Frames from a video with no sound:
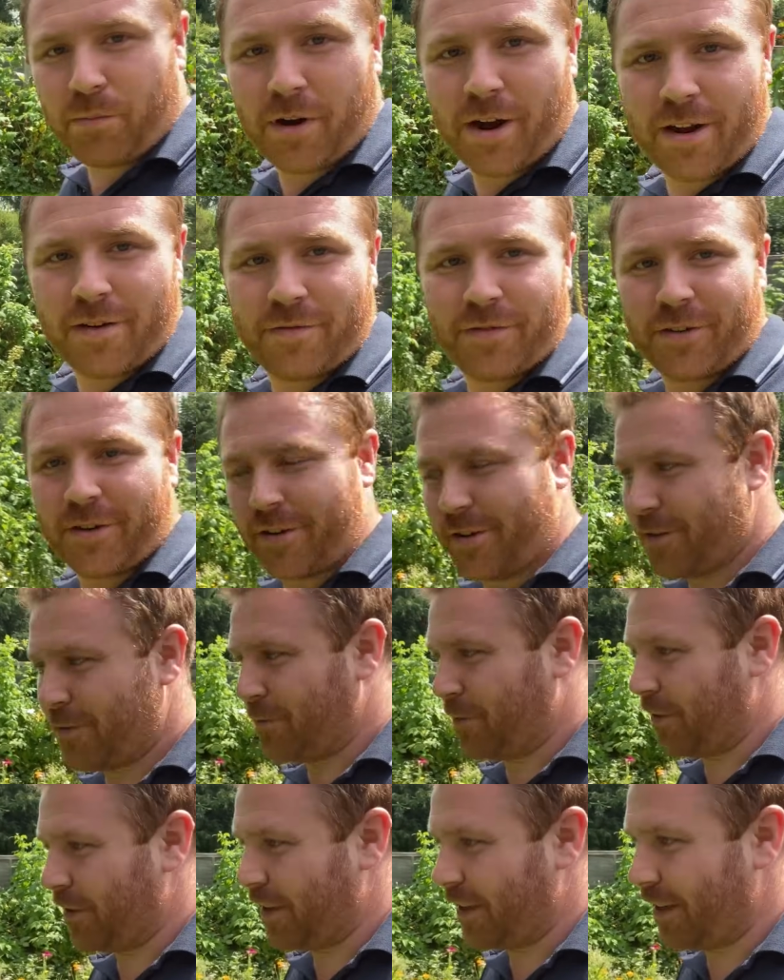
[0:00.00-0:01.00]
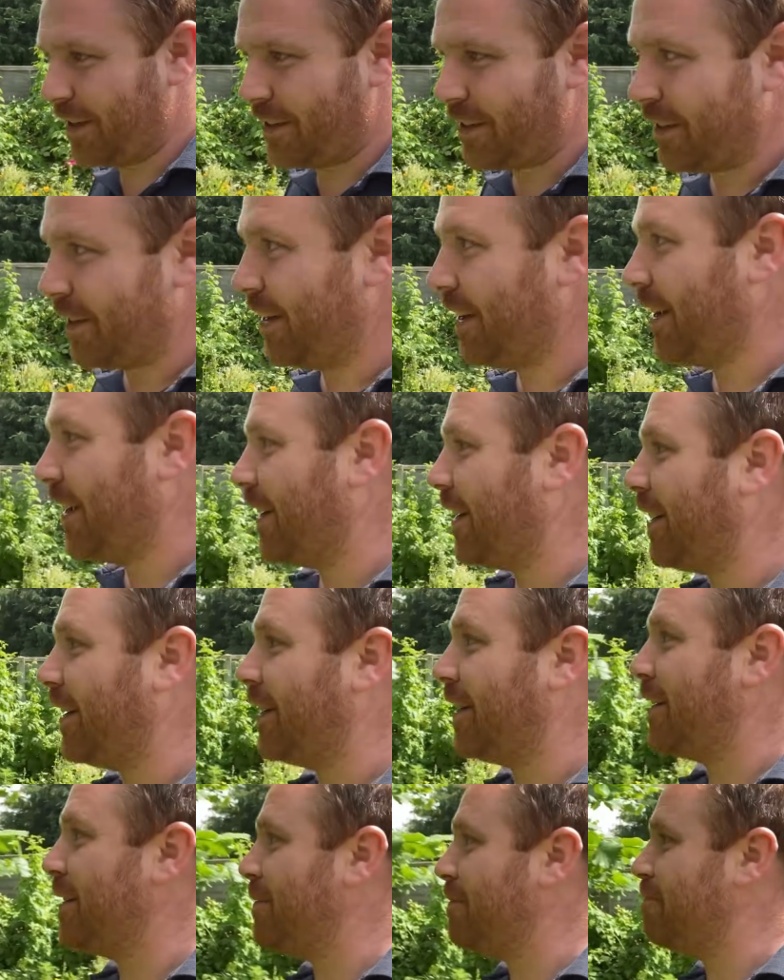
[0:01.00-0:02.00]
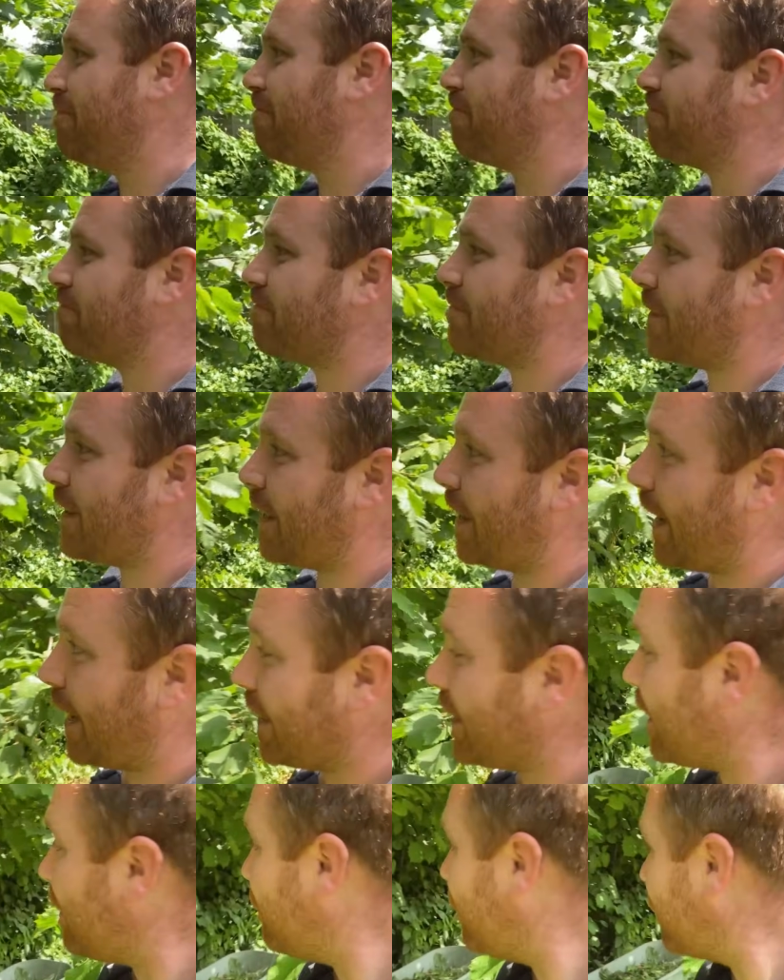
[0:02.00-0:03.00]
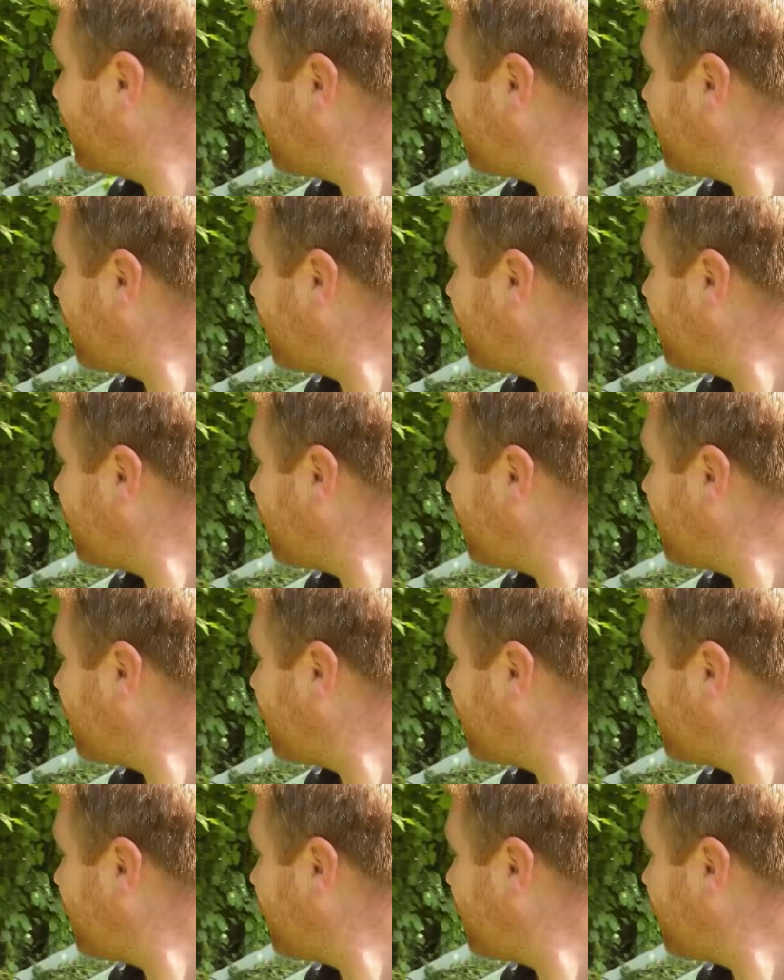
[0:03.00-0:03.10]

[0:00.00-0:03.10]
at mine for one of these. And then